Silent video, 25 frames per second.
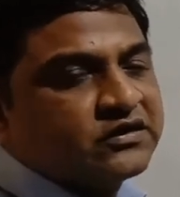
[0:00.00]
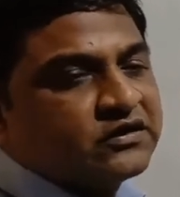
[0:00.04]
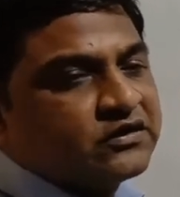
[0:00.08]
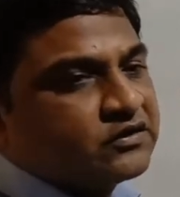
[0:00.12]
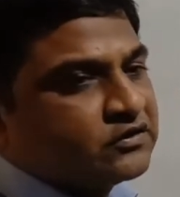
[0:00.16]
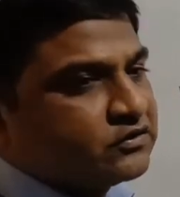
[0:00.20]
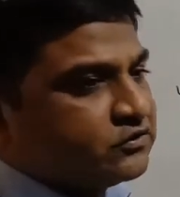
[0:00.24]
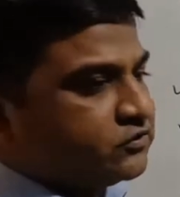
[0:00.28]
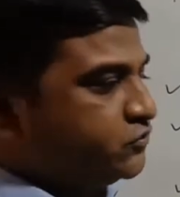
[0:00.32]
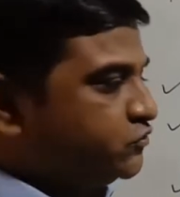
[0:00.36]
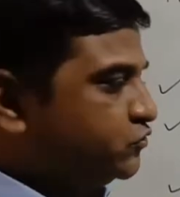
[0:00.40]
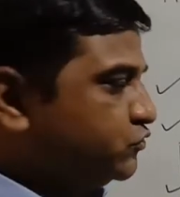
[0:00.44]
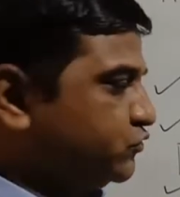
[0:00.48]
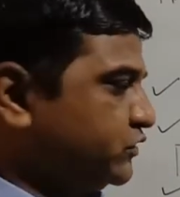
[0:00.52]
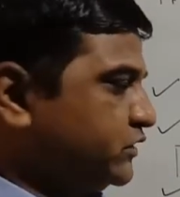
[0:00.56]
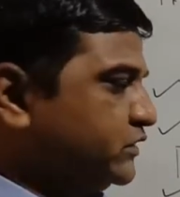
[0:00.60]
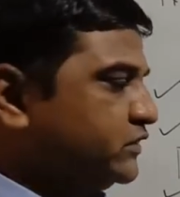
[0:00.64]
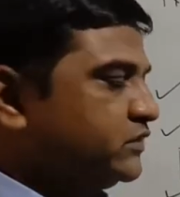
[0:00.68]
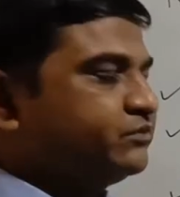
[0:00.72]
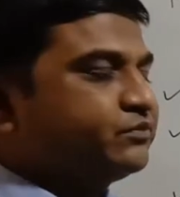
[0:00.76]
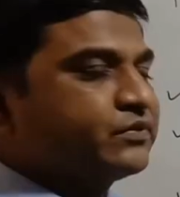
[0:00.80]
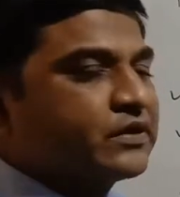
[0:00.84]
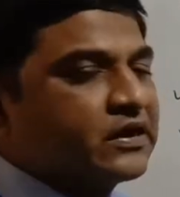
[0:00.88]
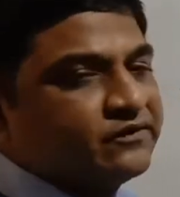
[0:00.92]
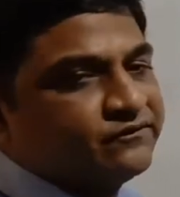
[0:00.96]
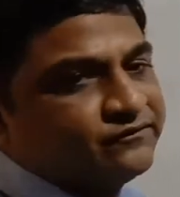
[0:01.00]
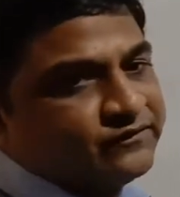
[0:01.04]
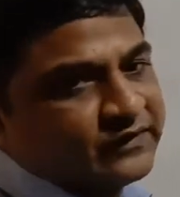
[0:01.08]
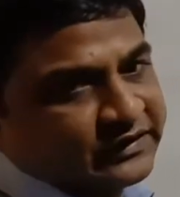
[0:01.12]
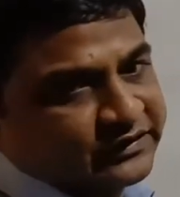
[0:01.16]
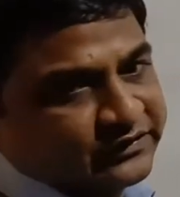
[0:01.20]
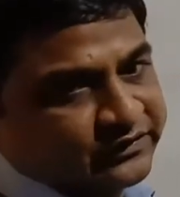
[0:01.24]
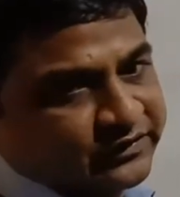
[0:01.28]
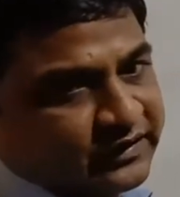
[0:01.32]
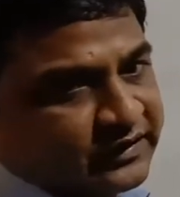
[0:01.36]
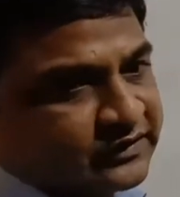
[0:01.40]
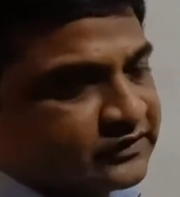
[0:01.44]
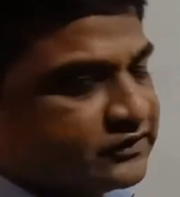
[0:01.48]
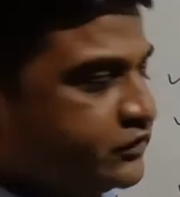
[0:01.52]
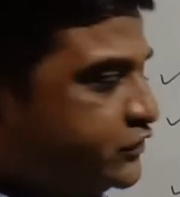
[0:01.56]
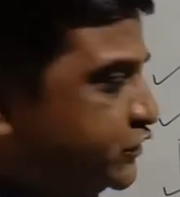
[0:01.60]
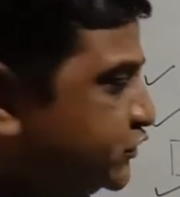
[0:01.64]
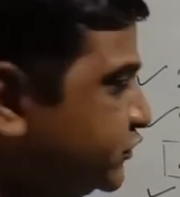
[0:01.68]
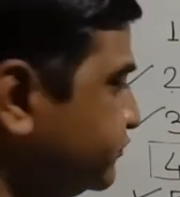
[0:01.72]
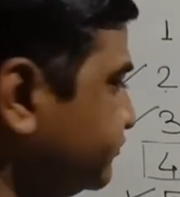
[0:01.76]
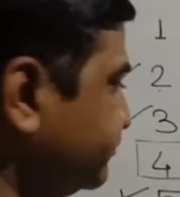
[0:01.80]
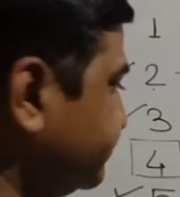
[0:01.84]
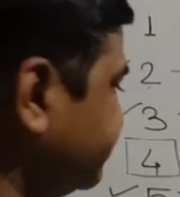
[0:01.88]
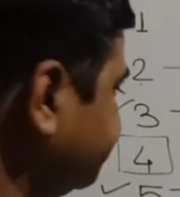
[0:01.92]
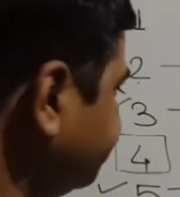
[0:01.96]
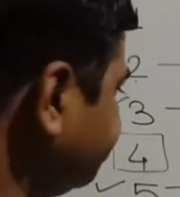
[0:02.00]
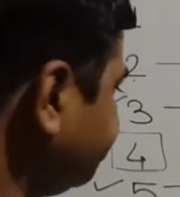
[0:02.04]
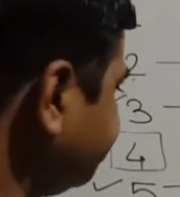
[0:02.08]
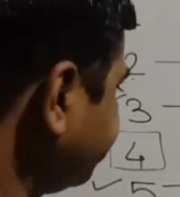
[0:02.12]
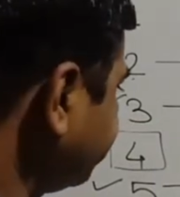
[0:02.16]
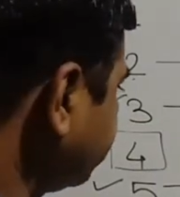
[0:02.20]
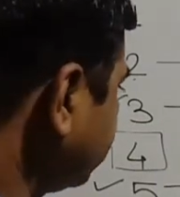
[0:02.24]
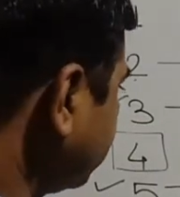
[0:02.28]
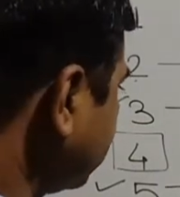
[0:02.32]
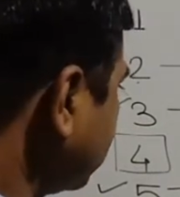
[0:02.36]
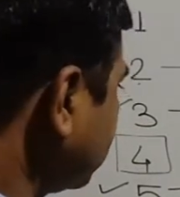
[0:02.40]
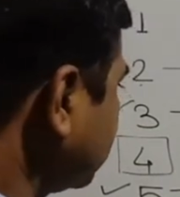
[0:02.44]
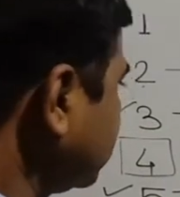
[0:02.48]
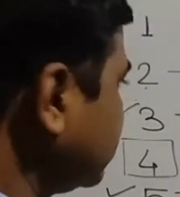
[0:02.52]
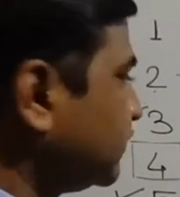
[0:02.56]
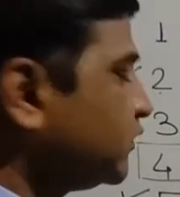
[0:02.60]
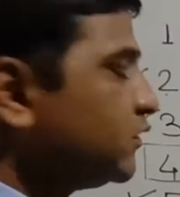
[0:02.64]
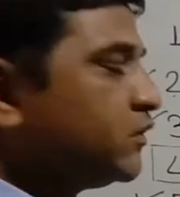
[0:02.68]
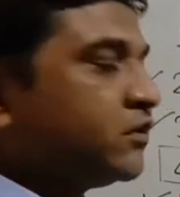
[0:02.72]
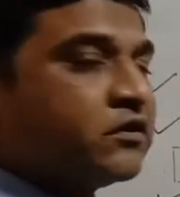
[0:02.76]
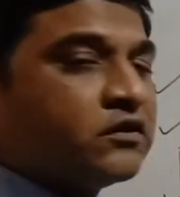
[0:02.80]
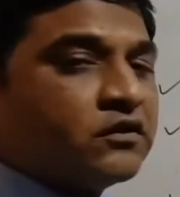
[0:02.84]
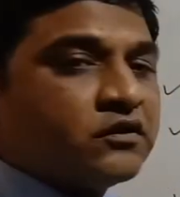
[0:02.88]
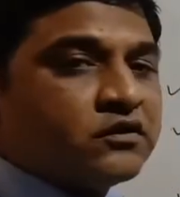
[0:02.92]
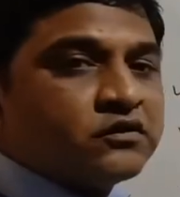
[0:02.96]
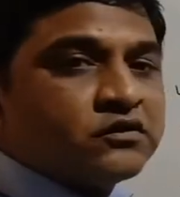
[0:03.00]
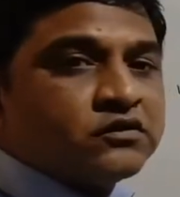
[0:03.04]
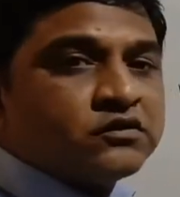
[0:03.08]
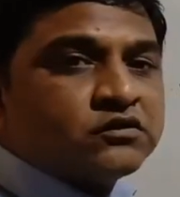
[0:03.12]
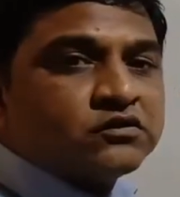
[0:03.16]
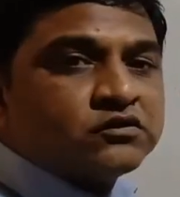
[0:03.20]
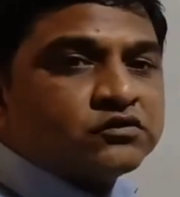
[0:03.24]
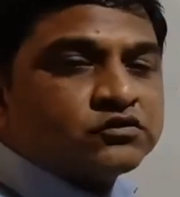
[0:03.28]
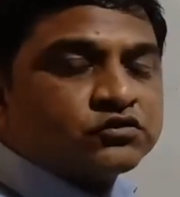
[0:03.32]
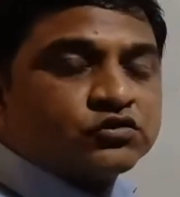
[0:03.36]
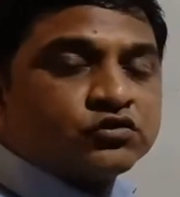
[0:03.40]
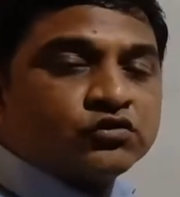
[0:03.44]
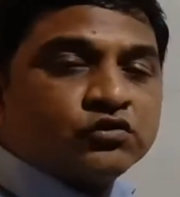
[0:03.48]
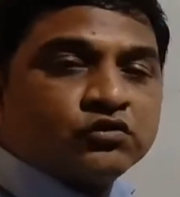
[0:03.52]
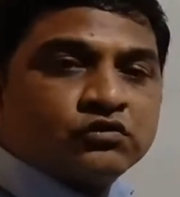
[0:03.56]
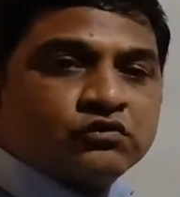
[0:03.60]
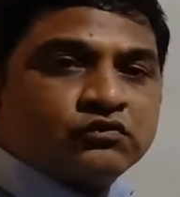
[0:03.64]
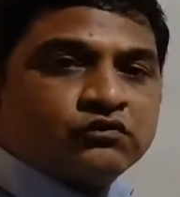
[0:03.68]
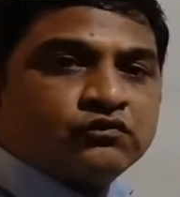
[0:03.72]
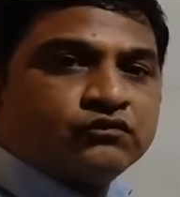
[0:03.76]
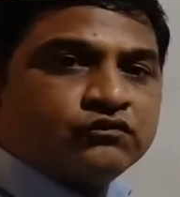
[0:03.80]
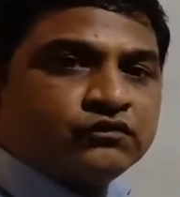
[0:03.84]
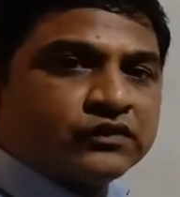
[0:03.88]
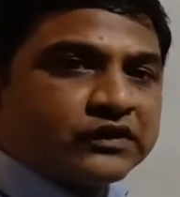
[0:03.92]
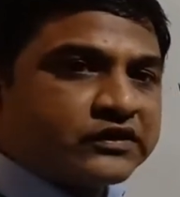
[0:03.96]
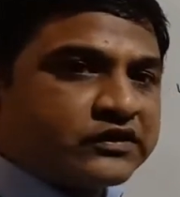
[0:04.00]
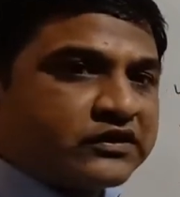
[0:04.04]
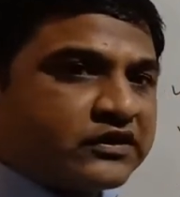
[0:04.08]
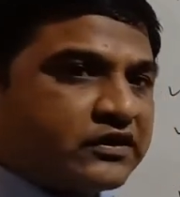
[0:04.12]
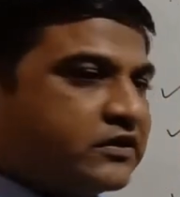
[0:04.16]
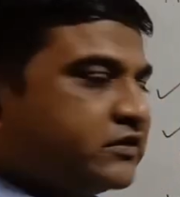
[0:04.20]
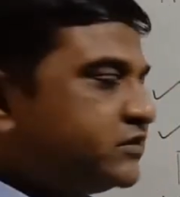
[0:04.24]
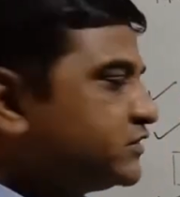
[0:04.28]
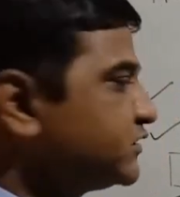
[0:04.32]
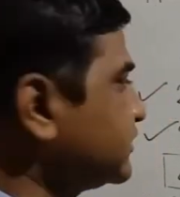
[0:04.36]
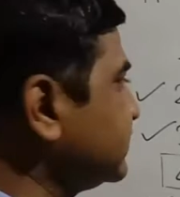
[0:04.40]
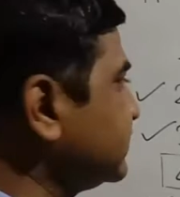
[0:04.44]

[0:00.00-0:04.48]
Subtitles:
is known as a prime factorization. So one thing is